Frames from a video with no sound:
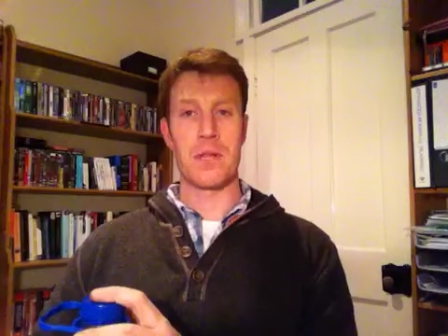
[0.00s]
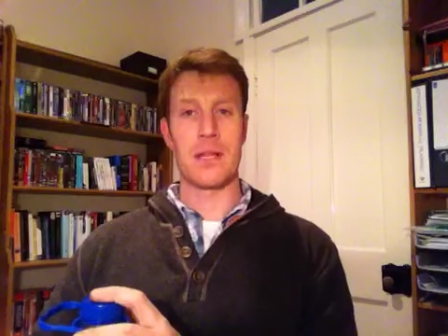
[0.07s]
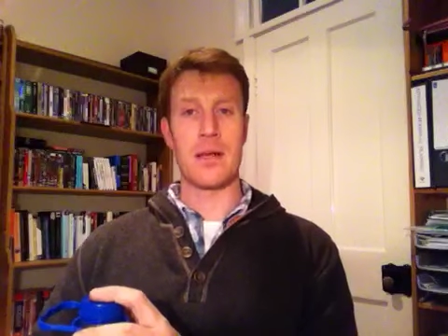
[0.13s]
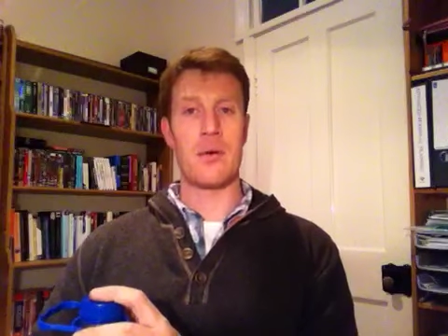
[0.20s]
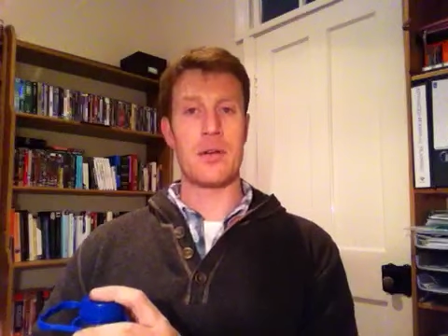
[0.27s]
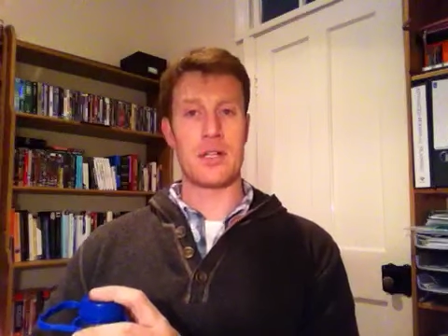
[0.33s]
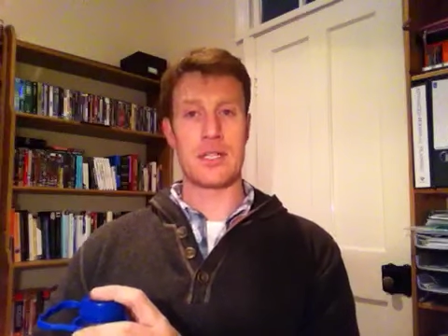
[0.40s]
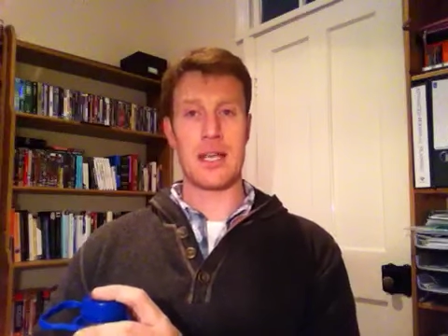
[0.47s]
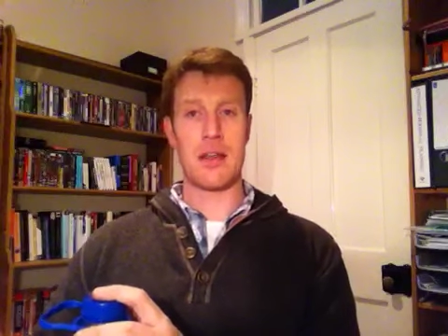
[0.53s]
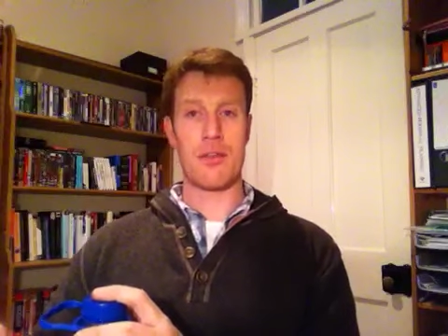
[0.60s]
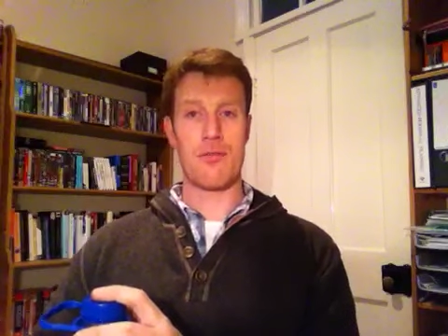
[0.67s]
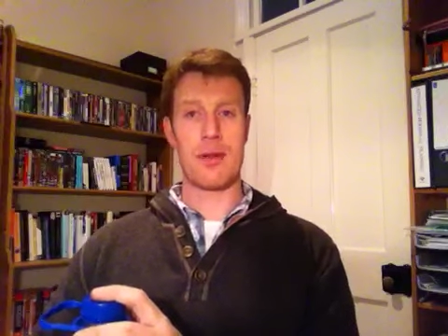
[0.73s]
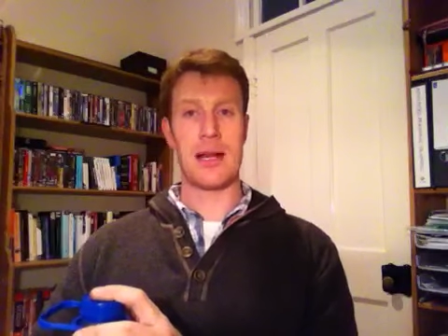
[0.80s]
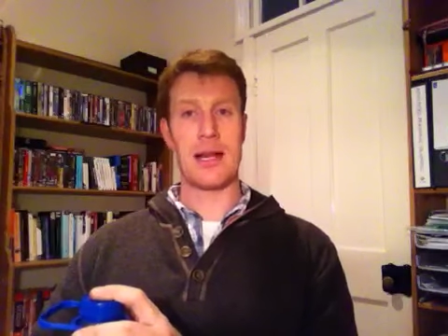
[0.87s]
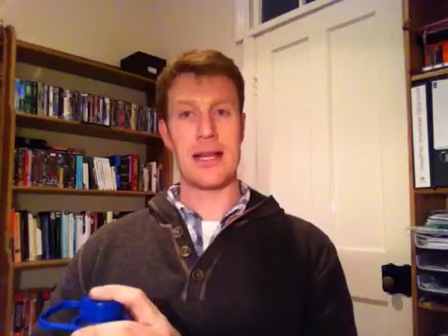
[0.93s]
Now, when I say
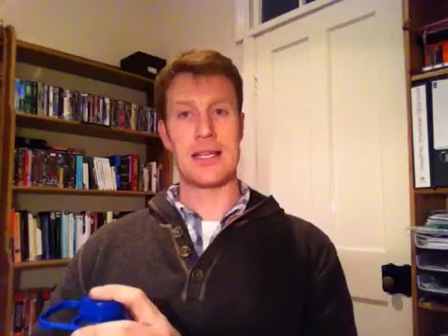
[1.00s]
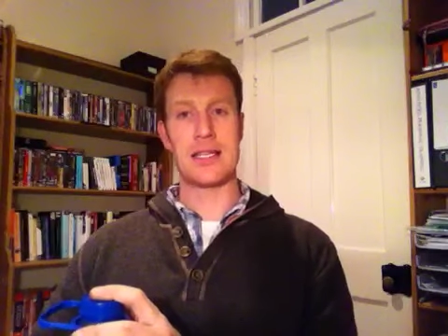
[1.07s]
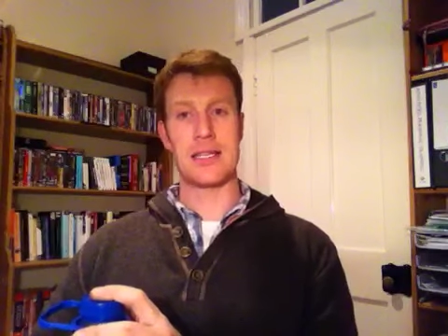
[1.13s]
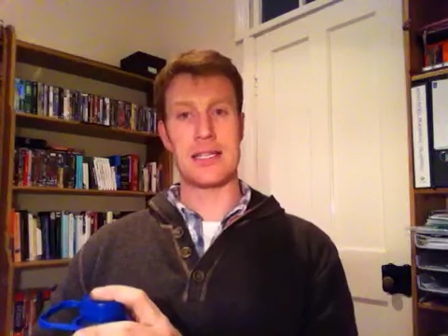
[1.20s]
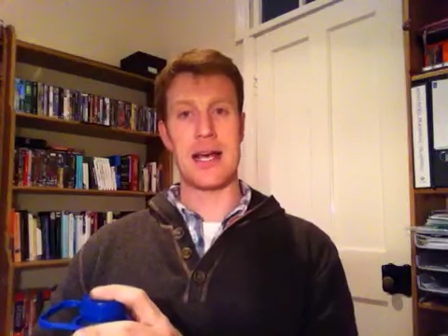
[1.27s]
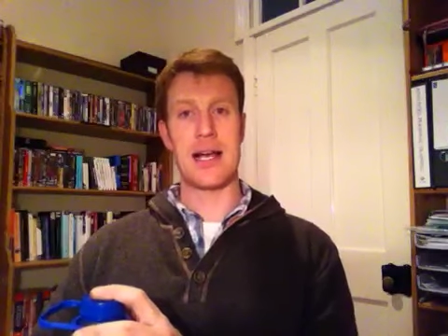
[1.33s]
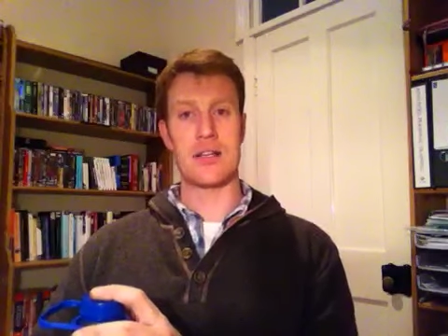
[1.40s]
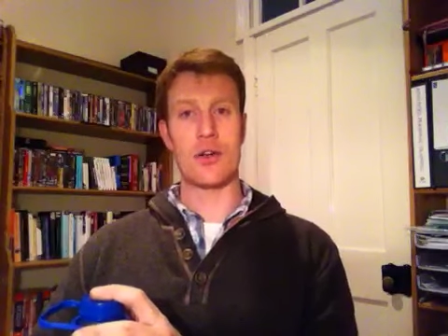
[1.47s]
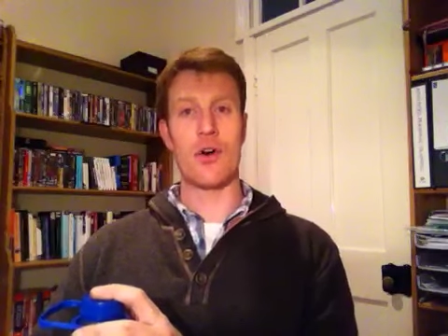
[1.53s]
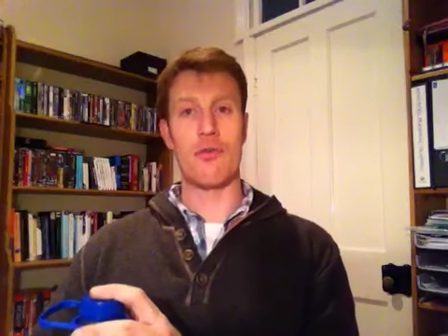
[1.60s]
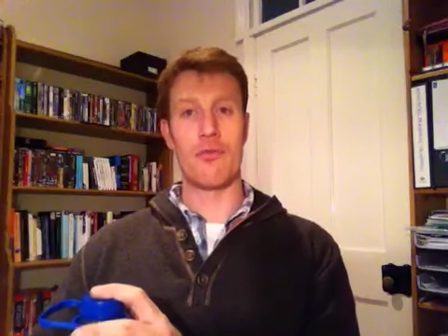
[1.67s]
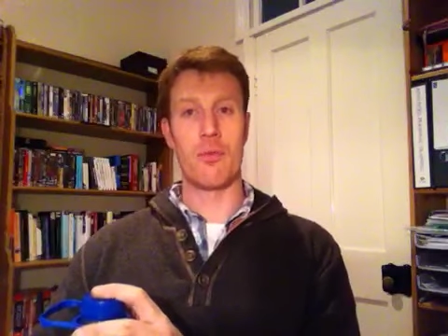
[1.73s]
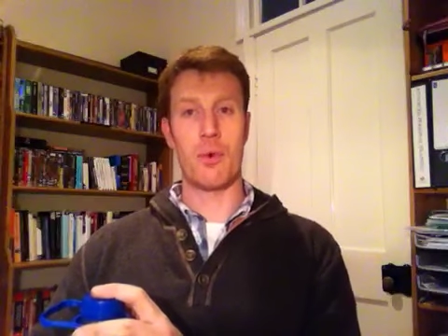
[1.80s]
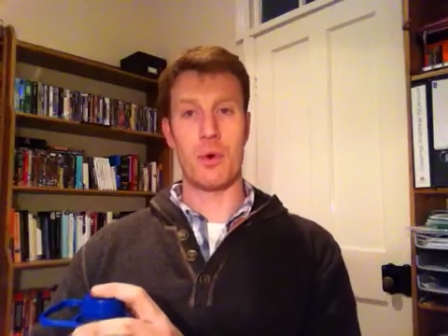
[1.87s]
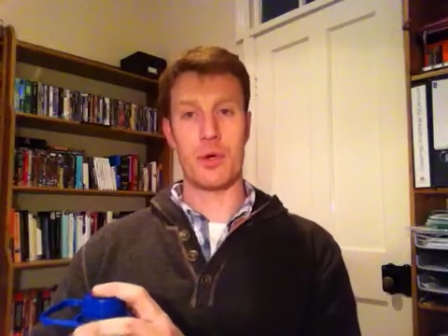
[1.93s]
3 litres, that's
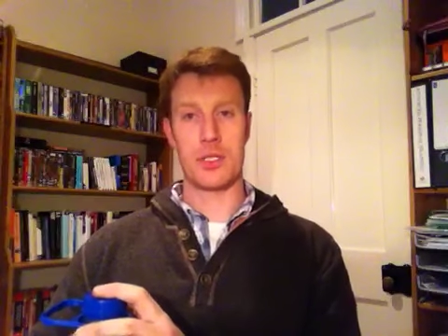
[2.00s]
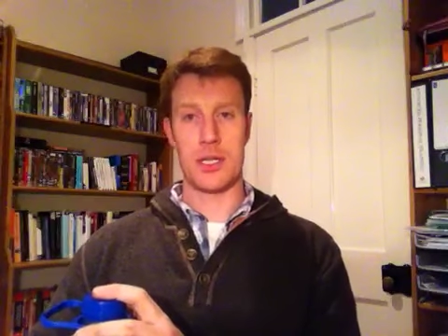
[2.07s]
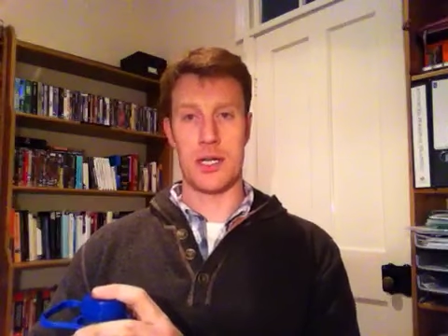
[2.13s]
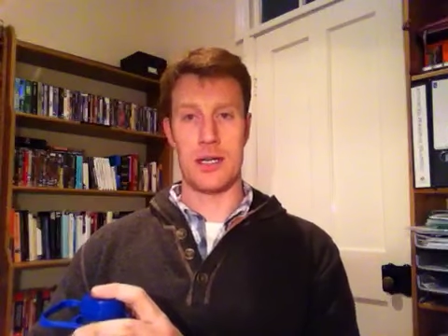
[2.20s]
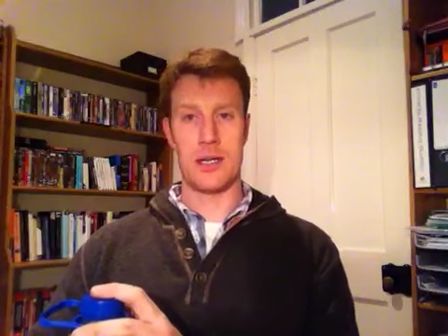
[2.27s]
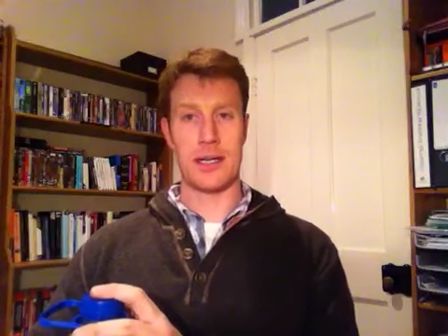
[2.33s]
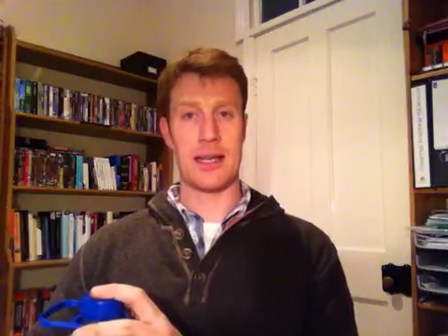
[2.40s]
of water.